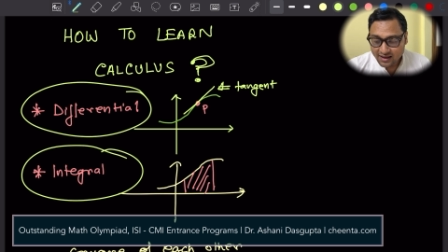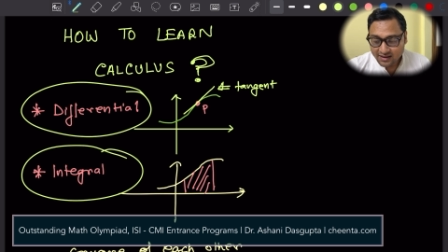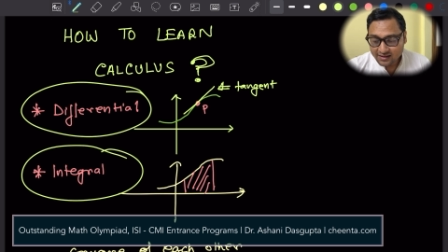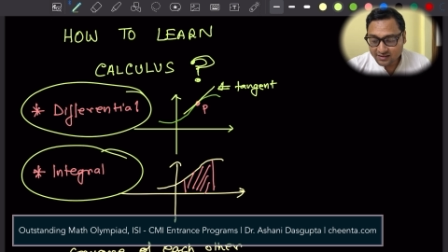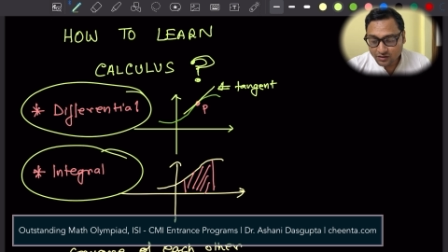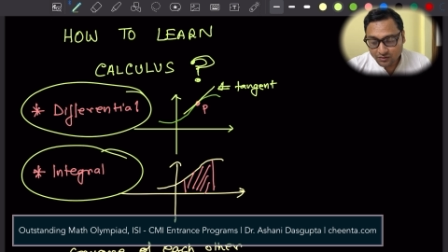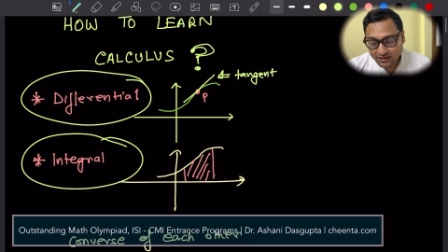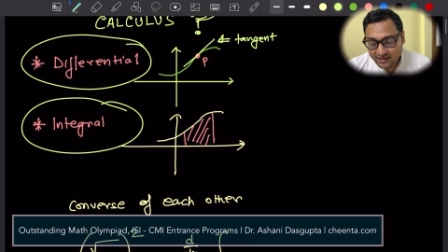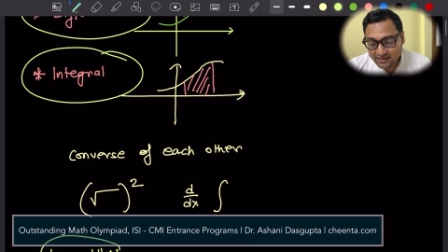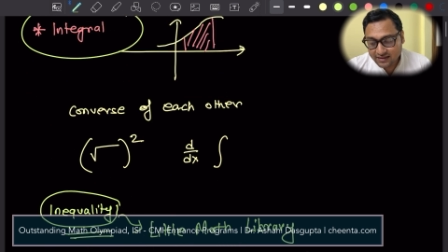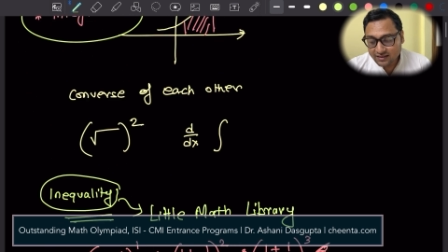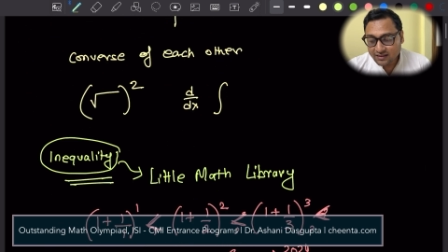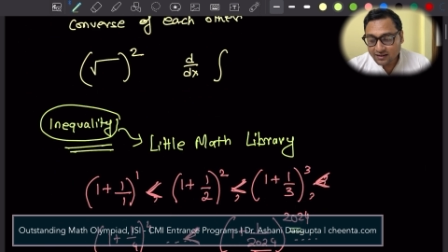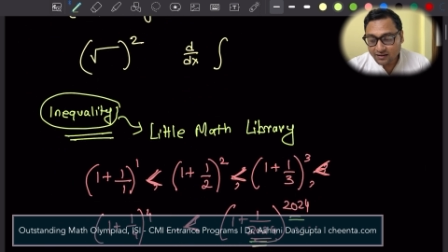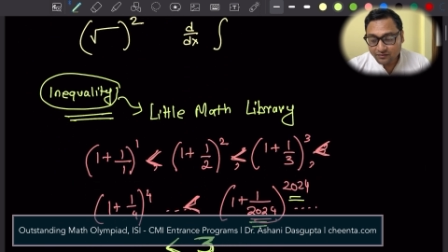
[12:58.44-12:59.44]
So these
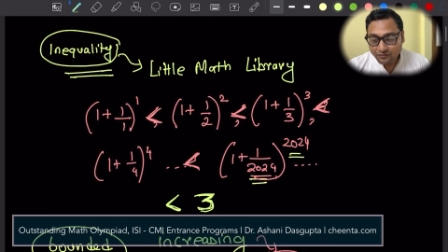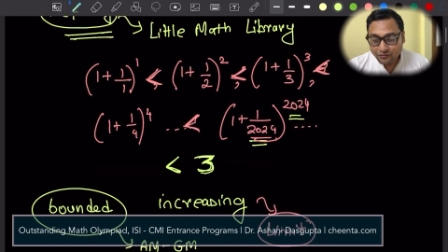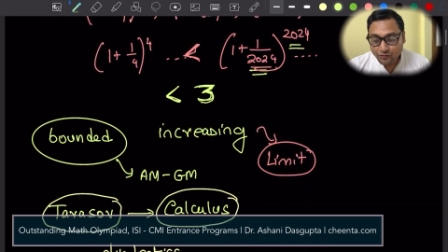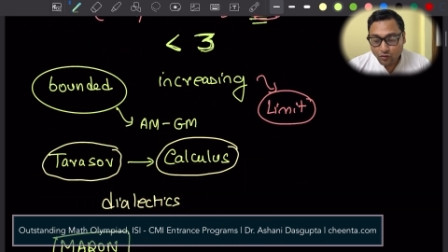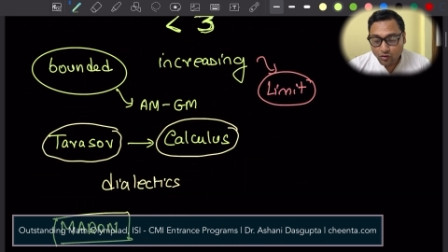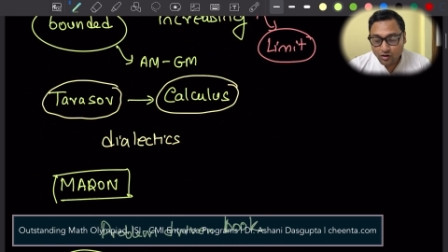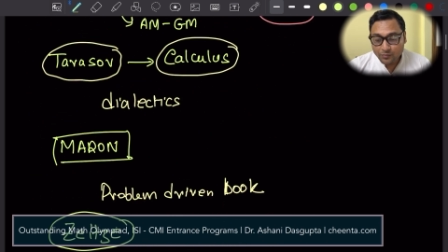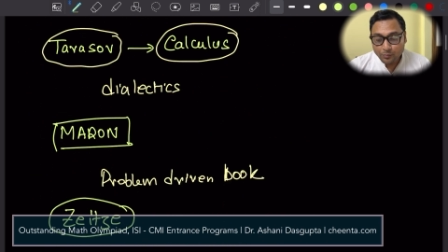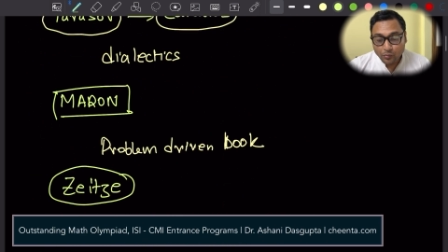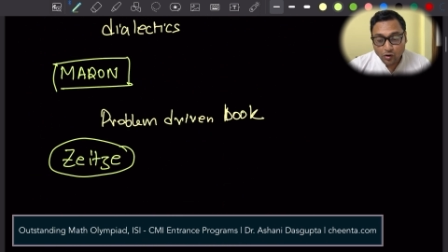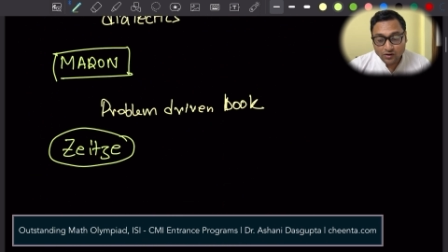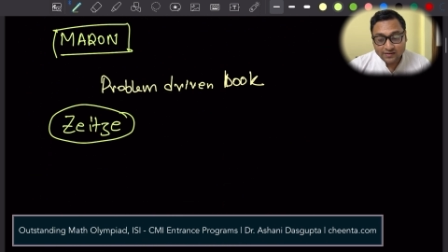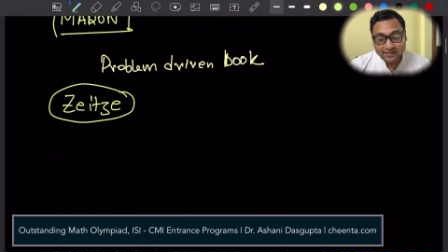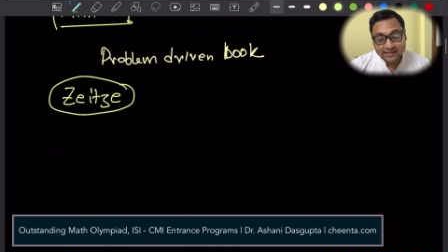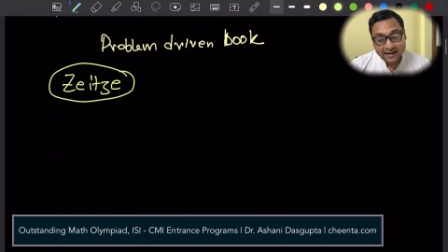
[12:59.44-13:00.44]
are the four
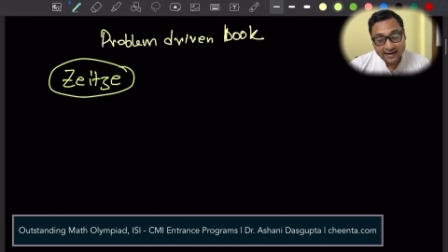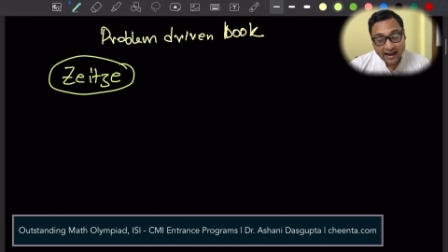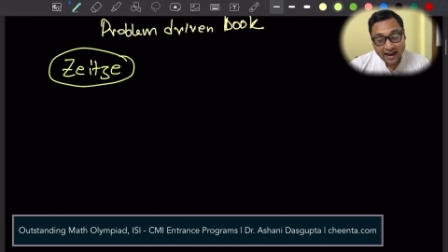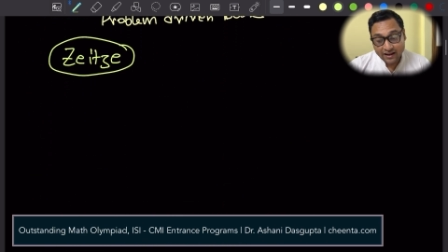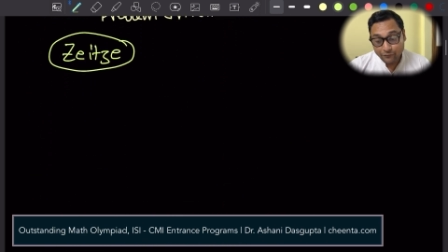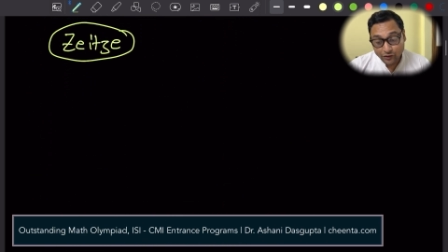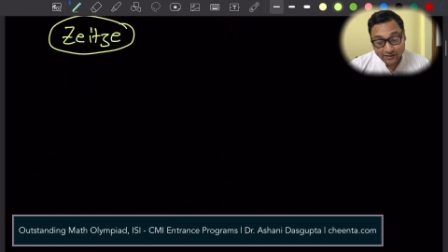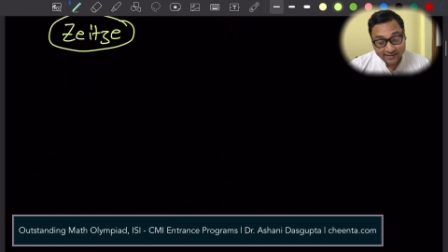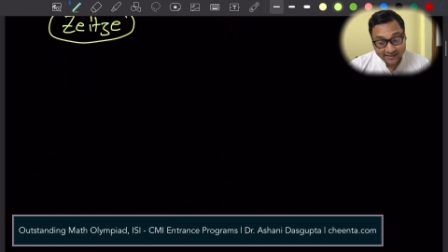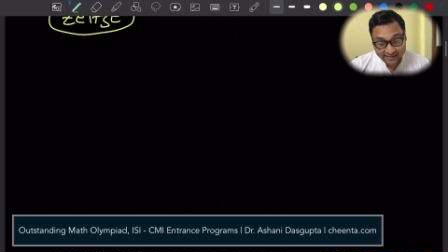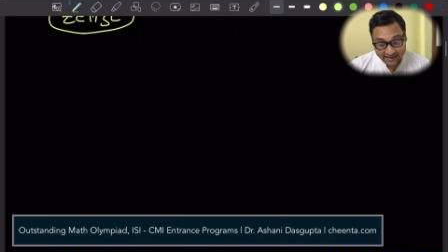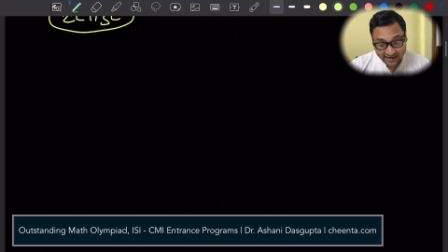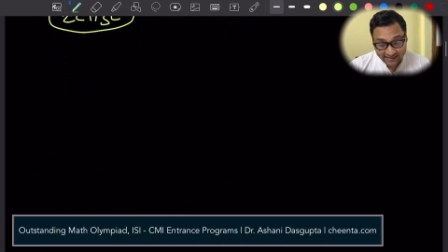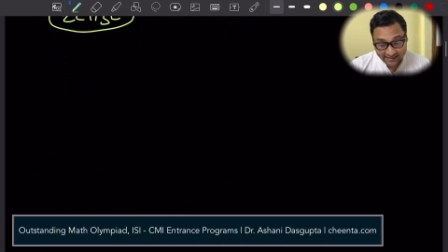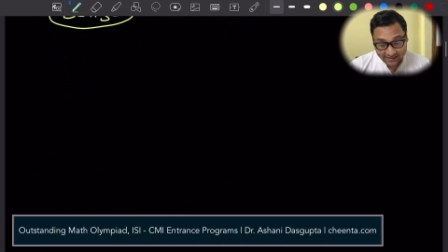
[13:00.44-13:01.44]
books that I would
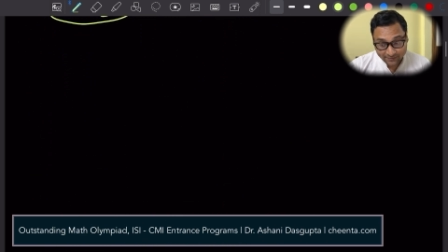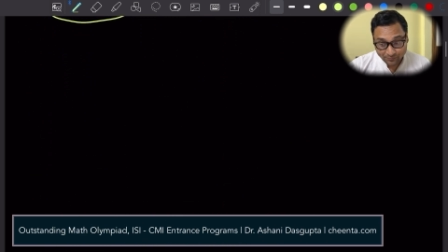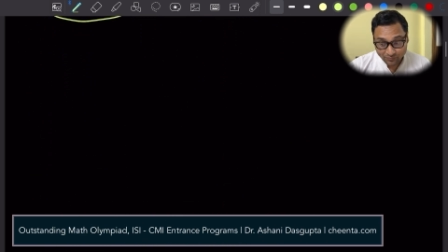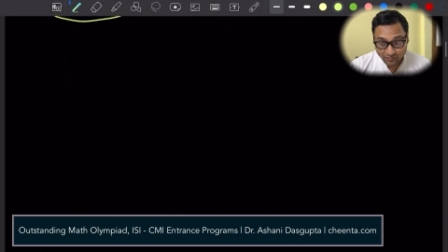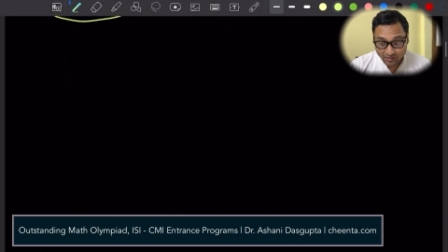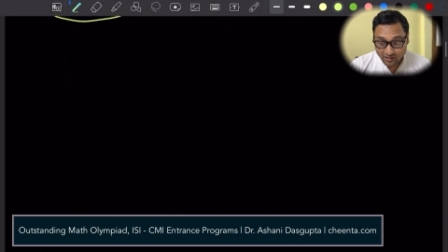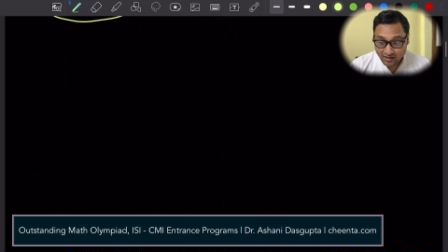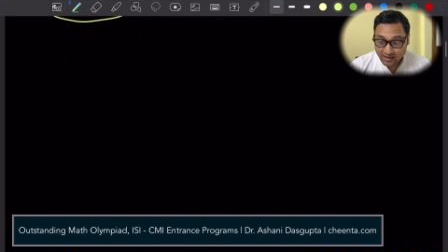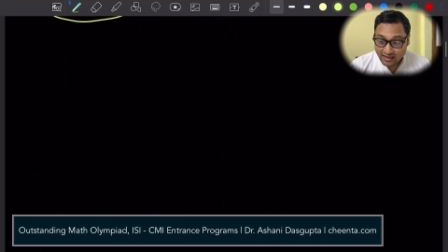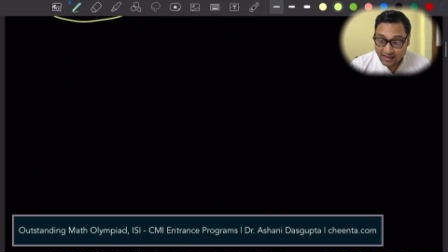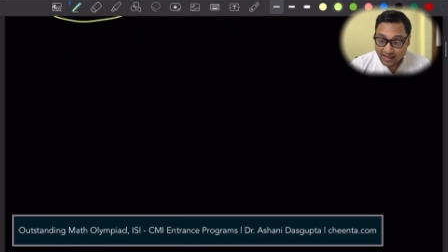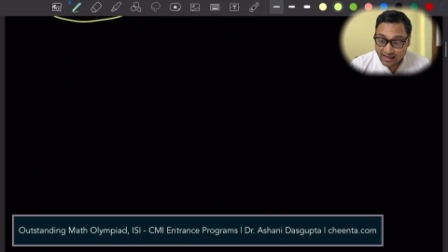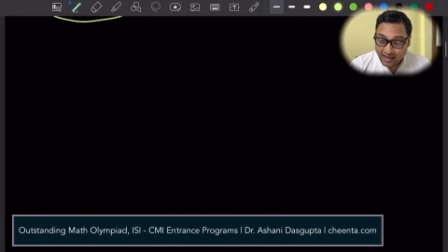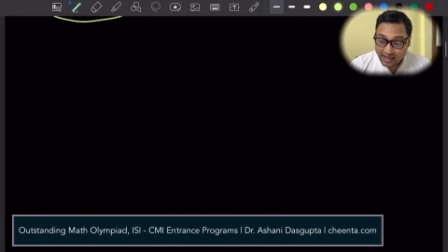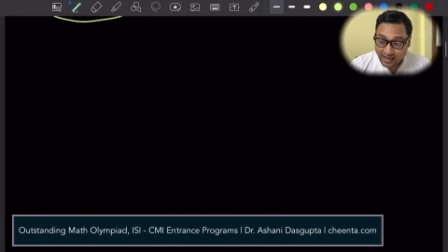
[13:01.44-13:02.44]
suggest.
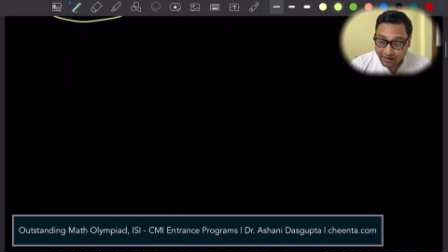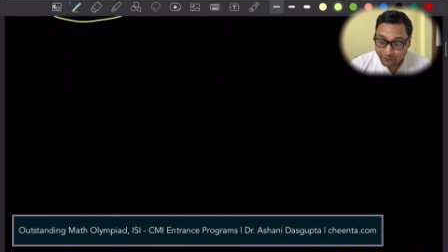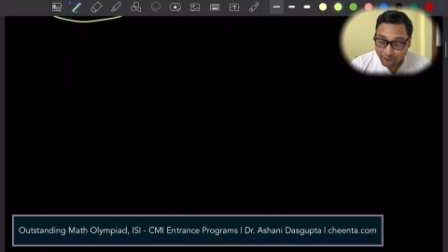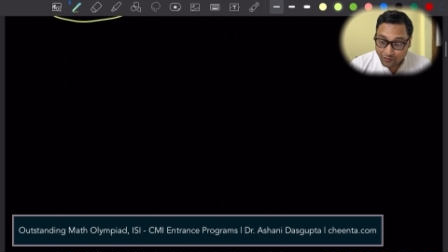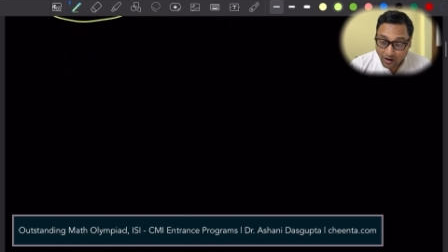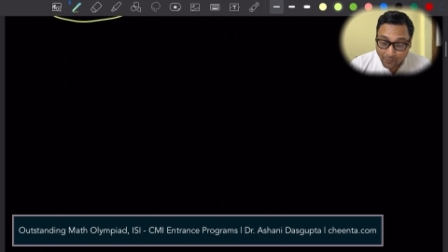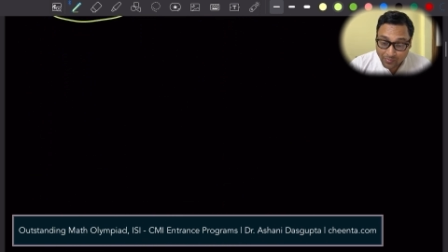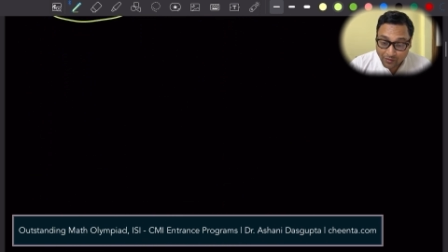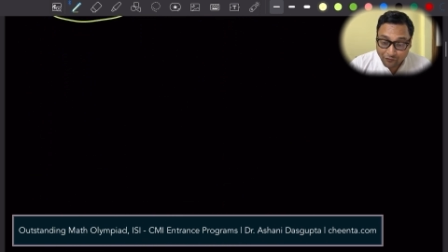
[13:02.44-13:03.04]
From the